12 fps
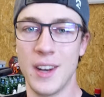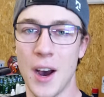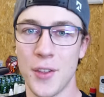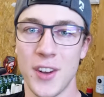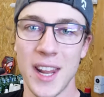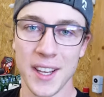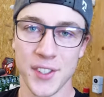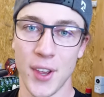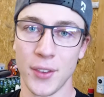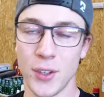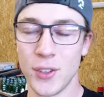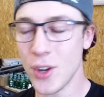Now the next
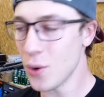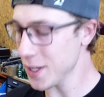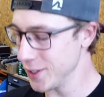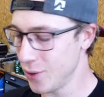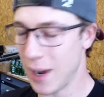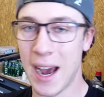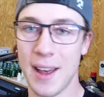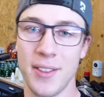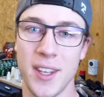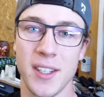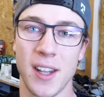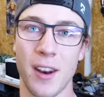thing to do is to add
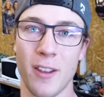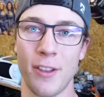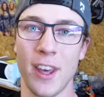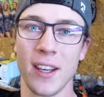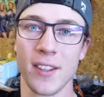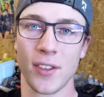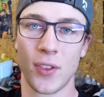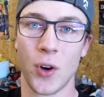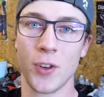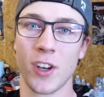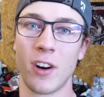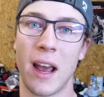these little things.
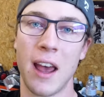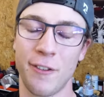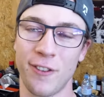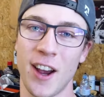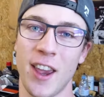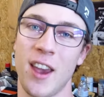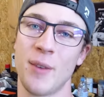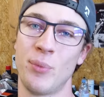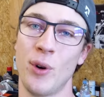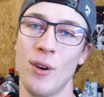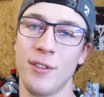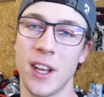Those are FIA
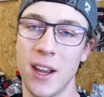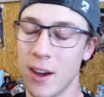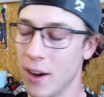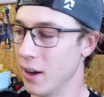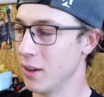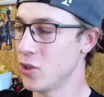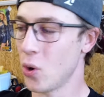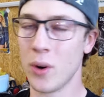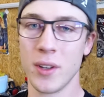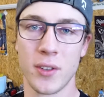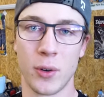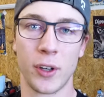approved uh,
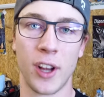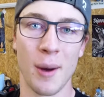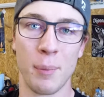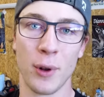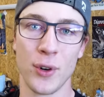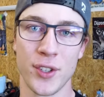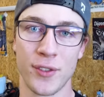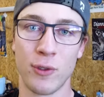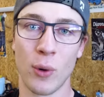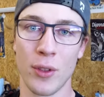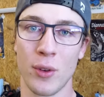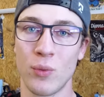joints or couplers
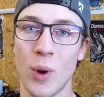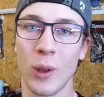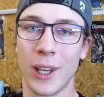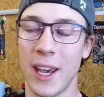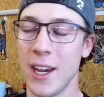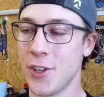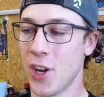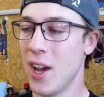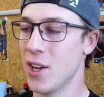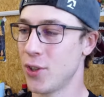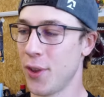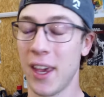for the roll cage
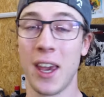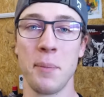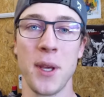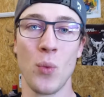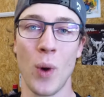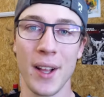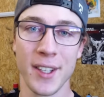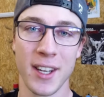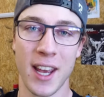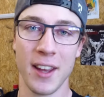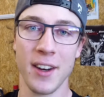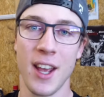so they can be welded
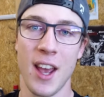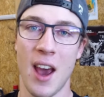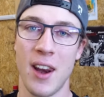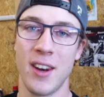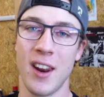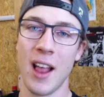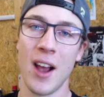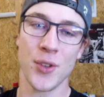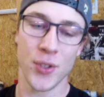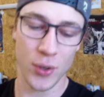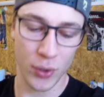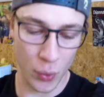in and it
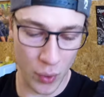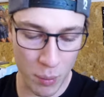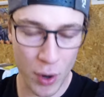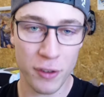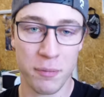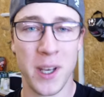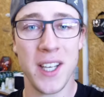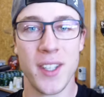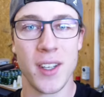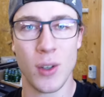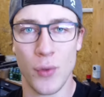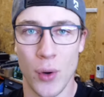allows you to remove
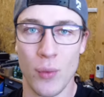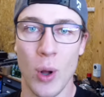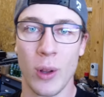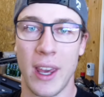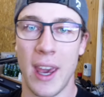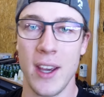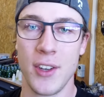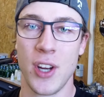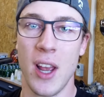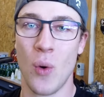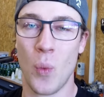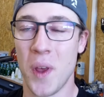pieces of your roll
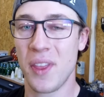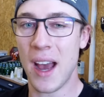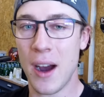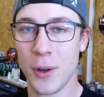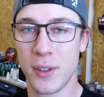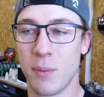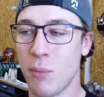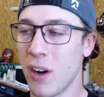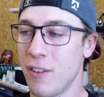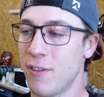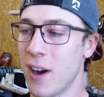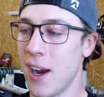cage without
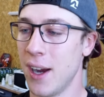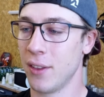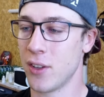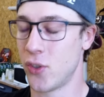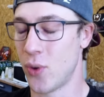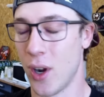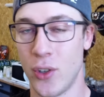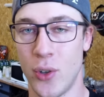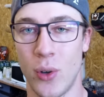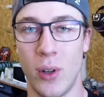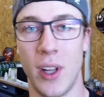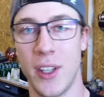modifying the
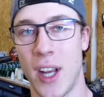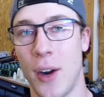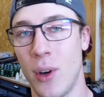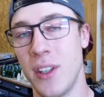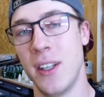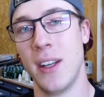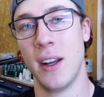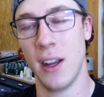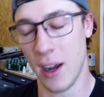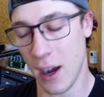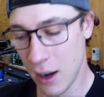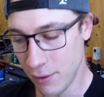structural integrity
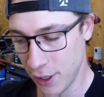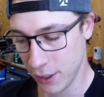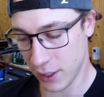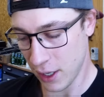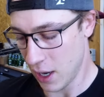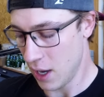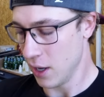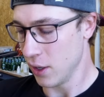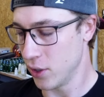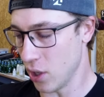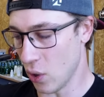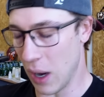of it.
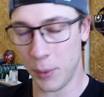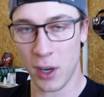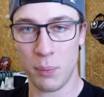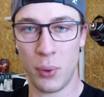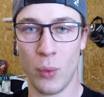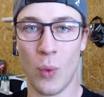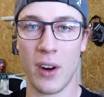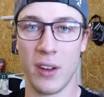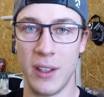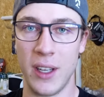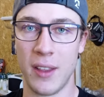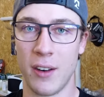So I'm gonna put one
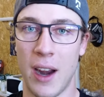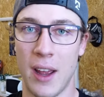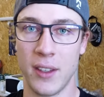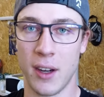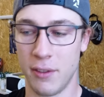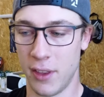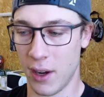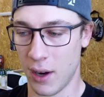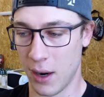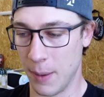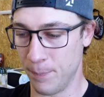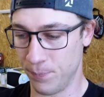on either end of
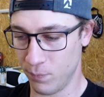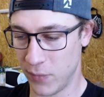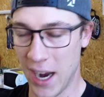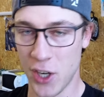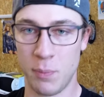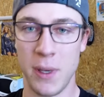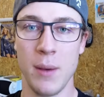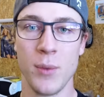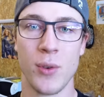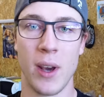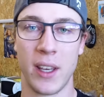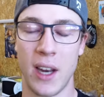the dash beam
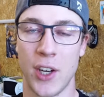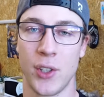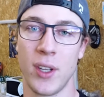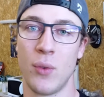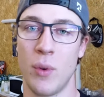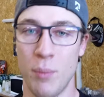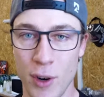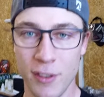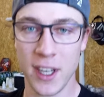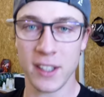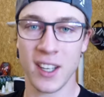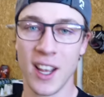so I can actually
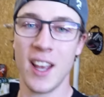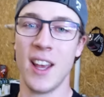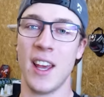remove it.